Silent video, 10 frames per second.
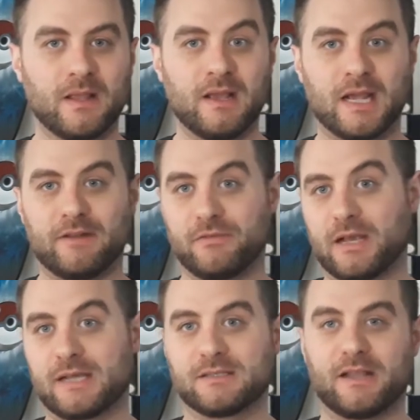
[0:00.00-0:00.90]
And if you
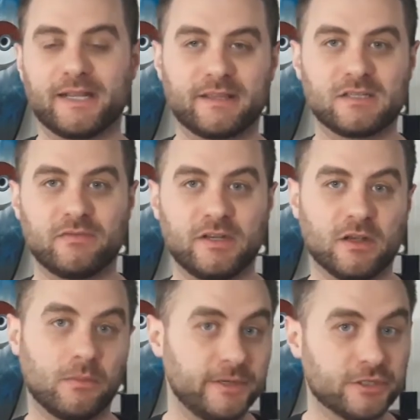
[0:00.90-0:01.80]
guys like this
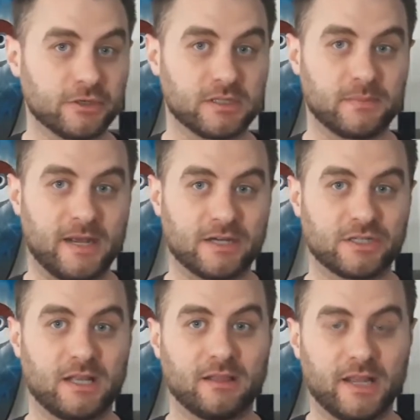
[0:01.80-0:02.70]
video, be sure to smash
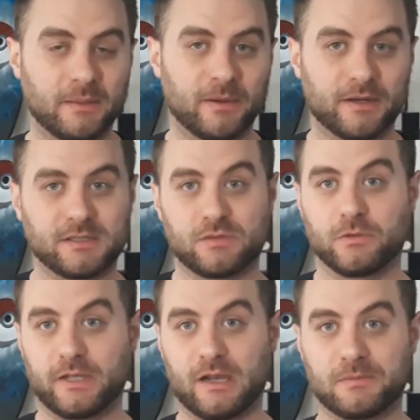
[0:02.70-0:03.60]
that like button as it
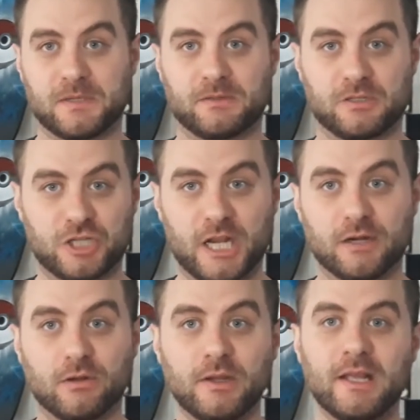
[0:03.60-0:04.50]
really helps out the
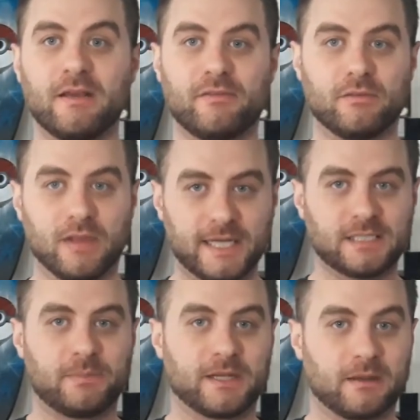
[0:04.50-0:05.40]
channel. If you'd like
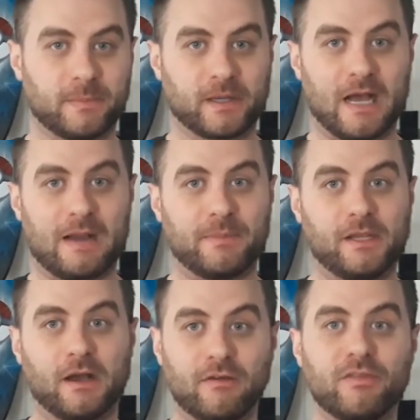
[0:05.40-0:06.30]
to pick up a
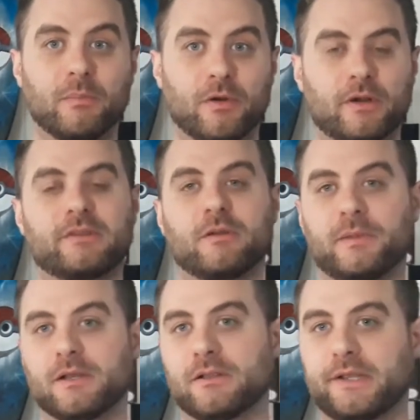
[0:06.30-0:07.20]
copy of the book, there'll
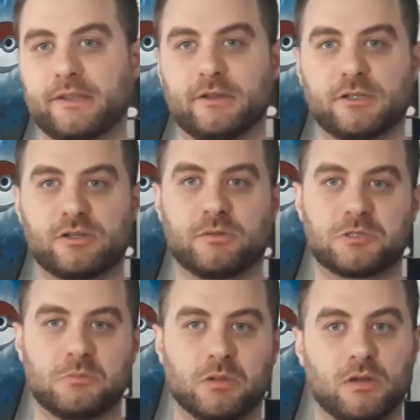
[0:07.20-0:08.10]
be a link in the
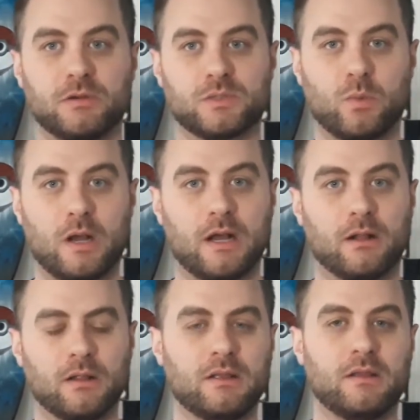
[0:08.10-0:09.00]
description below as
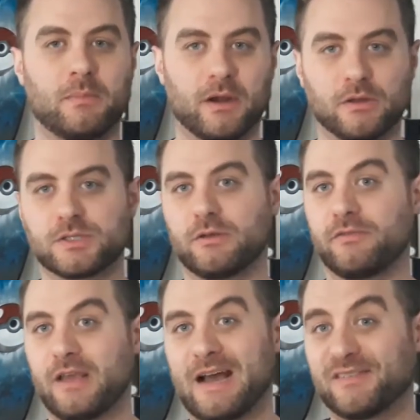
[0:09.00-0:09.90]
well. But also, if
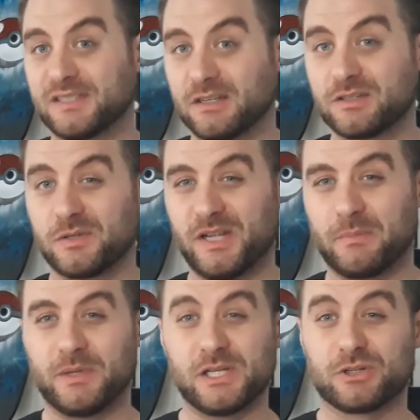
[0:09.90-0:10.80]
you haven't done so
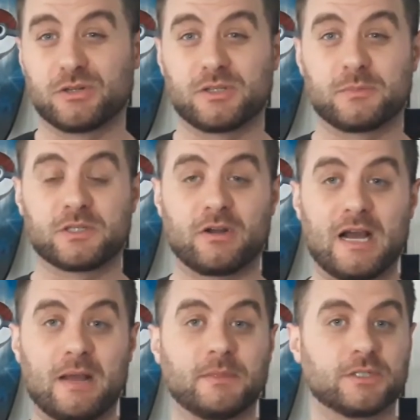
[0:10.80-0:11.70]
yet, be sure to
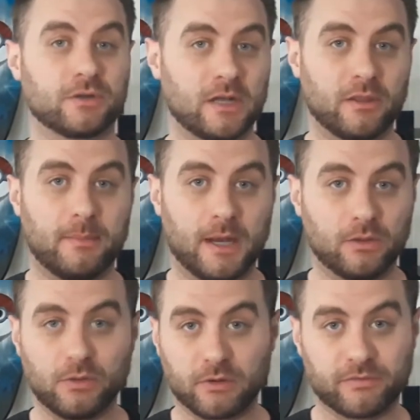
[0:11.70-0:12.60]
subscribe and turn on the bell
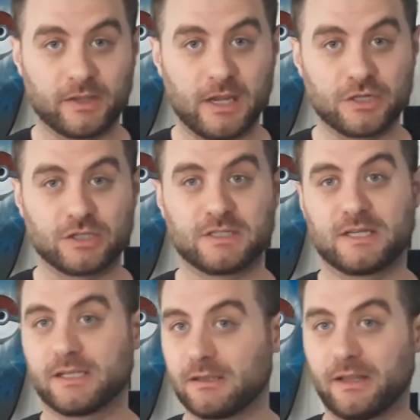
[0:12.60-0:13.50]
notifications to
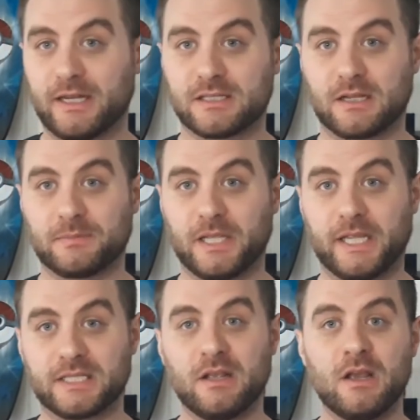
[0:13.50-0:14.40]
get the latest
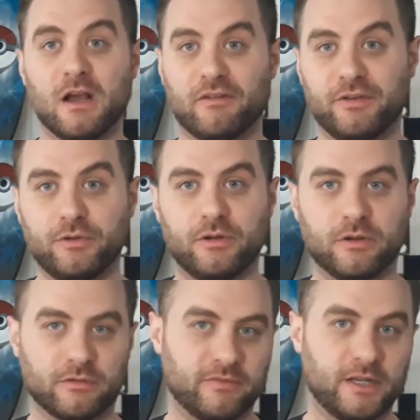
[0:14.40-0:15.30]
updates of new
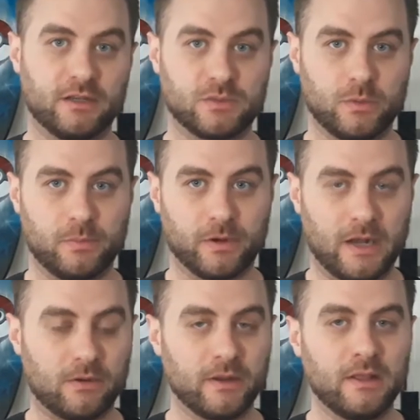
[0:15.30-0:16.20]
nerd videos we put
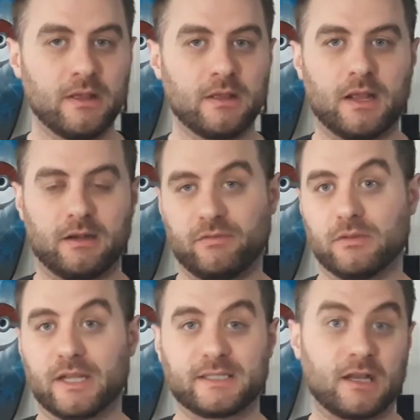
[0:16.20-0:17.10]
out. And if you'd
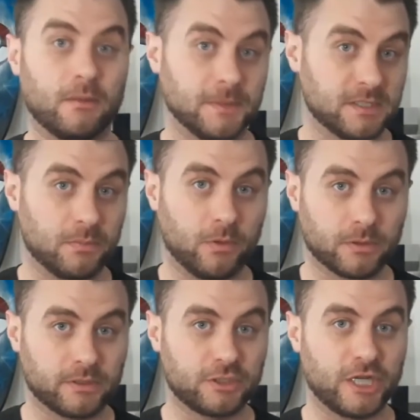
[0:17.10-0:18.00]
like to help us
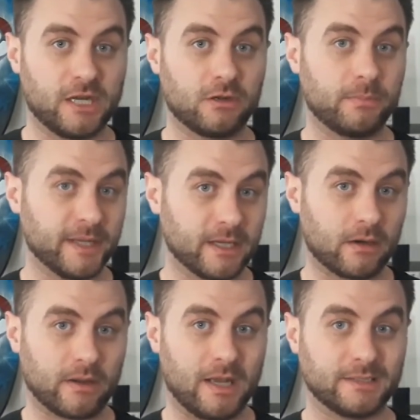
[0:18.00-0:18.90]
support the channel, pick
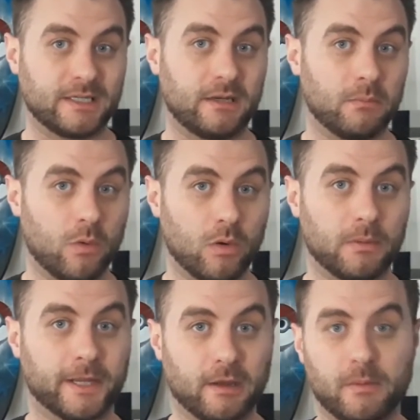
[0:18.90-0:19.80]
out content and more,
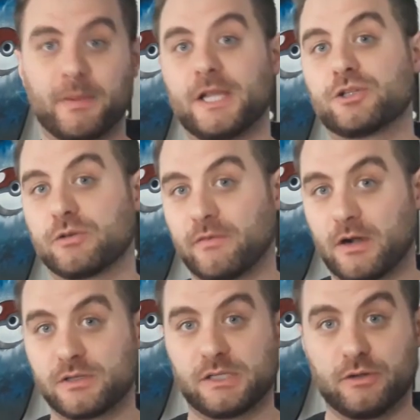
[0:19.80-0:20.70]
become a patron of
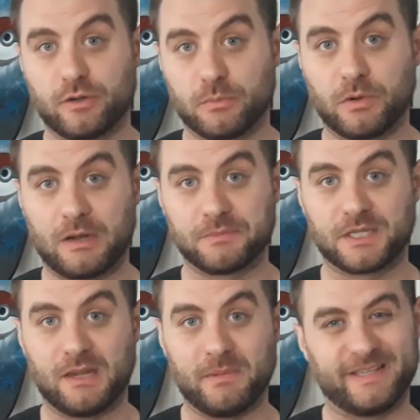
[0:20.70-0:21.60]
ours at
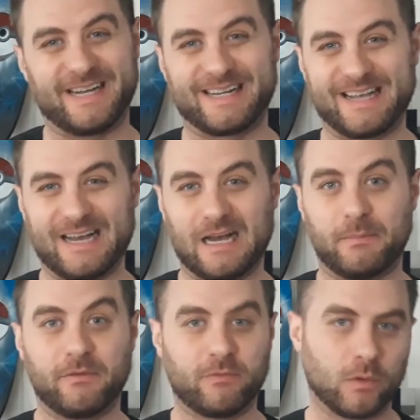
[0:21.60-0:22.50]

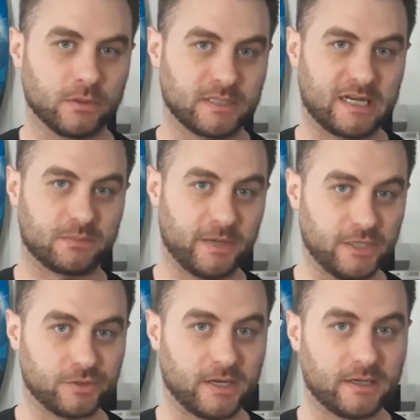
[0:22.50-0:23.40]

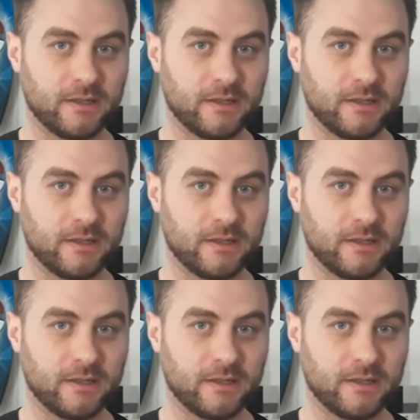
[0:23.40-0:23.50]
nerdproblemsgaming.com/Patreon.